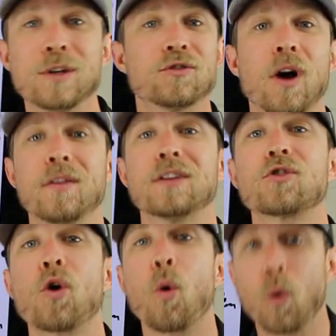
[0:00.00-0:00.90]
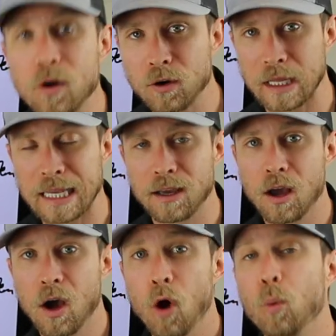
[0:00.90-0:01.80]
We saw this quarterly,
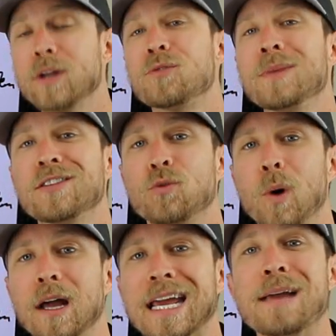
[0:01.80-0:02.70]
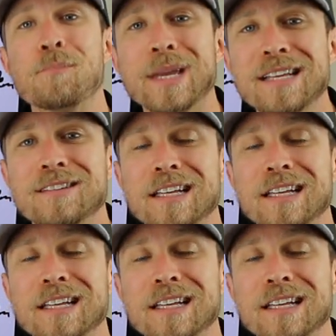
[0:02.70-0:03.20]
which means what? It means